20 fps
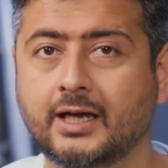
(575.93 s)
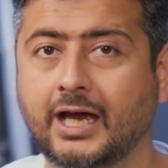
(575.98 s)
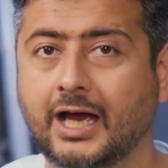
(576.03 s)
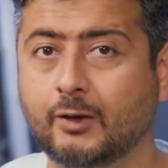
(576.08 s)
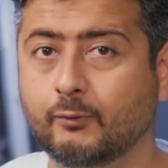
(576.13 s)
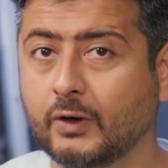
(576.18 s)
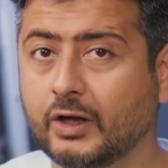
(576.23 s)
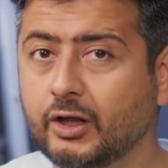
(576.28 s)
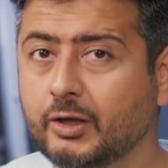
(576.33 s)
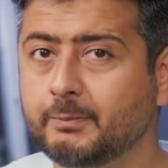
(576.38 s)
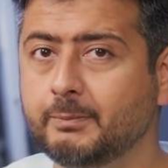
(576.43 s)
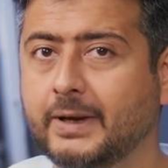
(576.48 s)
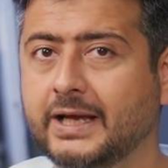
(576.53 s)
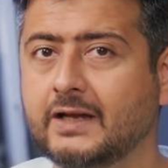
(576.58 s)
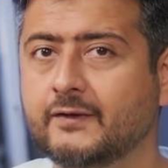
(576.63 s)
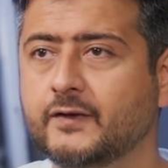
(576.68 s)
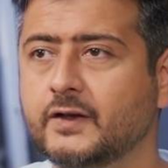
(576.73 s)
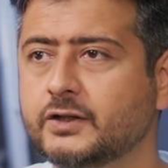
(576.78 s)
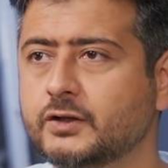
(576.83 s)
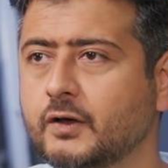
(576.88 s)
And one of the
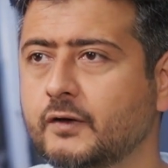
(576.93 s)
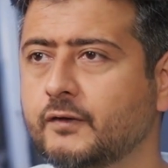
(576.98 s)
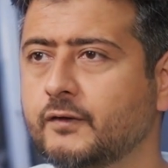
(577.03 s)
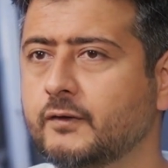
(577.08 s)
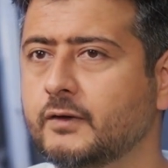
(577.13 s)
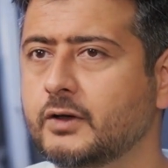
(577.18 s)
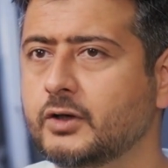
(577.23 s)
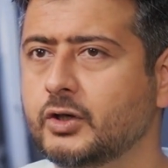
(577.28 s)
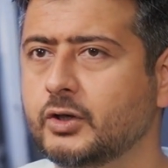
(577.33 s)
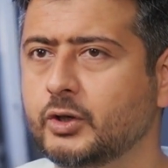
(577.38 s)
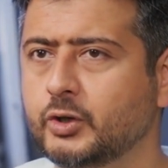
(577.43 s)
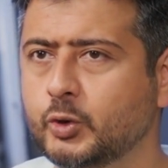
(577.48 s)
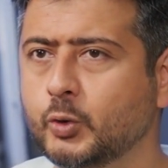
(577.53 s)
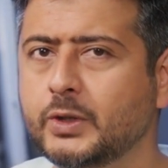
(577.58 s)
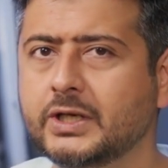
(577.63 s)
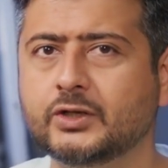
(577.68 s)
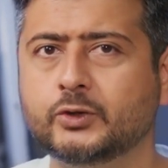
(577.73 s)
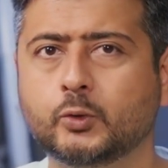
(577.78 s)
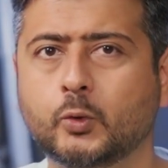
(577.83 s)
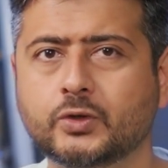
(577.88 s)
benefits of
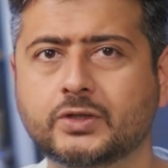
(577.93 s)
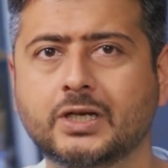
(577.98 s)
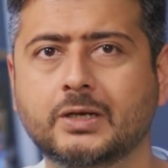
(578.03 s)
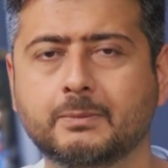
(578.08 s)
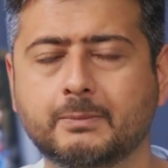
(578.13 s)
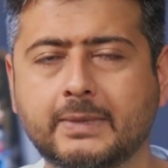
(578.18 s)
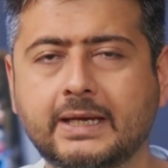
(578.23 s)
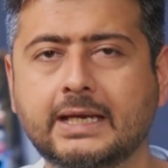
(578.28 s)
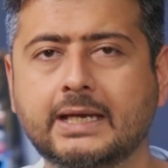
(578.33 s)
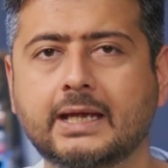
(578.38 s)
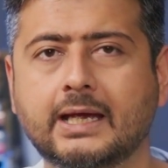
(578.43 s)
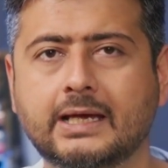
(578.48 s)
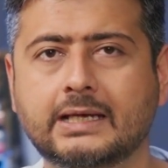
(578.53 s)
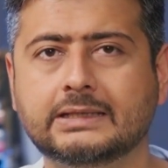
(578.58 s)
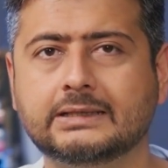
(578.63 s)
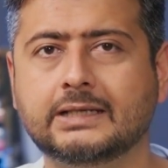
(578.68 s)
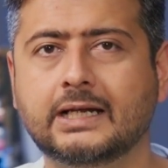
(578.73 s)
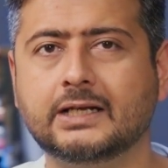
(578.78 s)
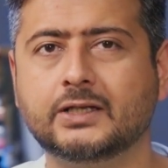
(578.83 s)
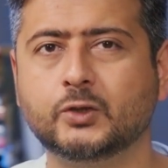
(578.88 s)
doing social media
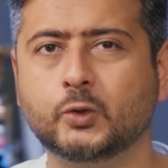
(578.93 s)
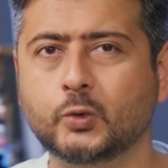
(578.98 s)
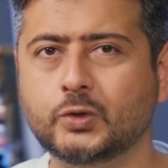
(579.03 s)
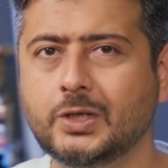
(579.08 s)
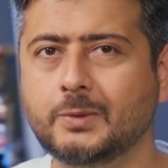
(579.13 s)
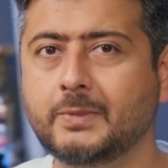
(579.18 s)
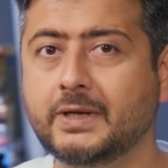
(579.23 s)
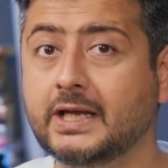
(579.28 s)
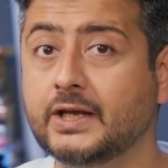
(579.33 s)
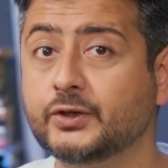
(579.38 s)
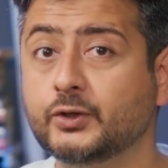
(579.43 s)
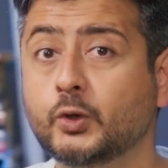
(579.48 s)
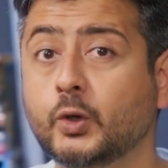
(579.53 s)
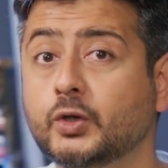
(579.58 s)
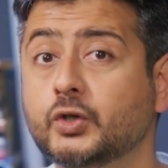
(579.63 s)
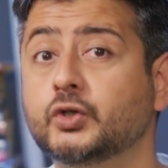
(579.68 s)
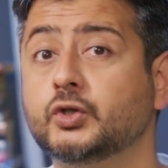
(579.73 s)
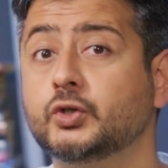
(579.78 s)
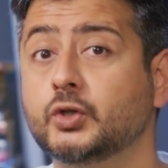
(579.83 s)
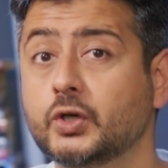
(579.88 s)
is that social media is
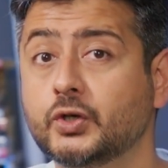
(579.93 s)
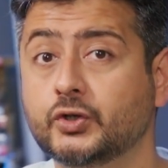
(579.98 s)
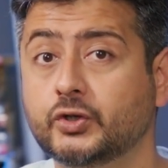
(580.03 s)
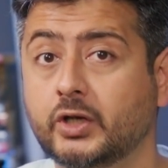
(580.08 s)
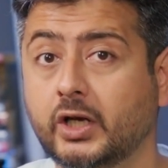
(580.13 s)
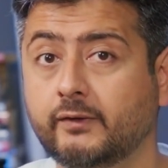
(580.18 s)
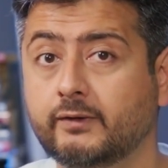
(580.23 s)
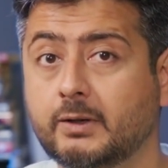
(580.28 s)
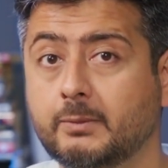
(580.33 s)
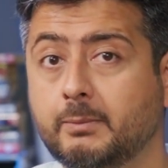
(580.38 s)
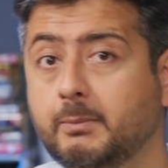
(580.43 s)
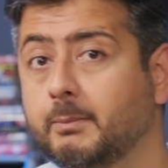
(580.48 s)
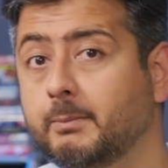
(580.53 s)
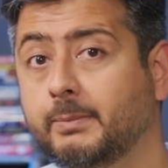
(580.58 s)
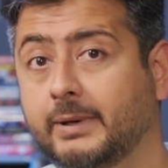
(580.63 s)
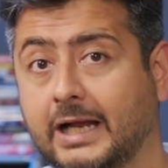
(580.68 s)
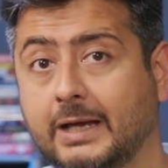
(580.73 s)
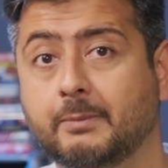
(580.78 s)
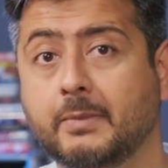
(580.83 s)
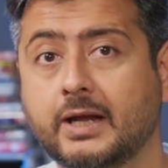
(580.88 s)
not search driven
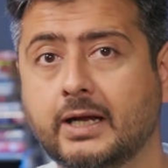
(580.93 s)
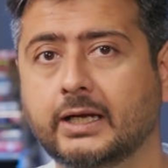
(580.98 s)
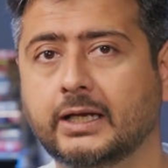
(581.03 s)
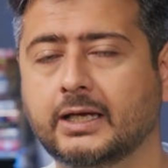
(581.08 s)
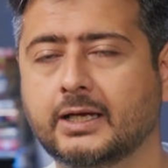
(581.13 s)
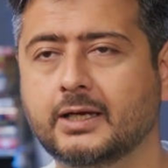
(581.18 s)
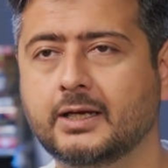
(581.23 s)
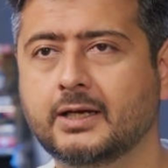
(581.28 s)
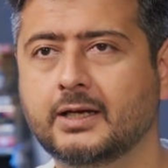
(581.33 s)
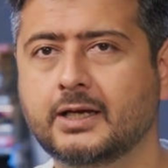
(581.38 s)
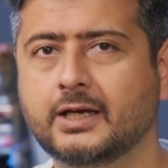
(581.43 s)
primarily.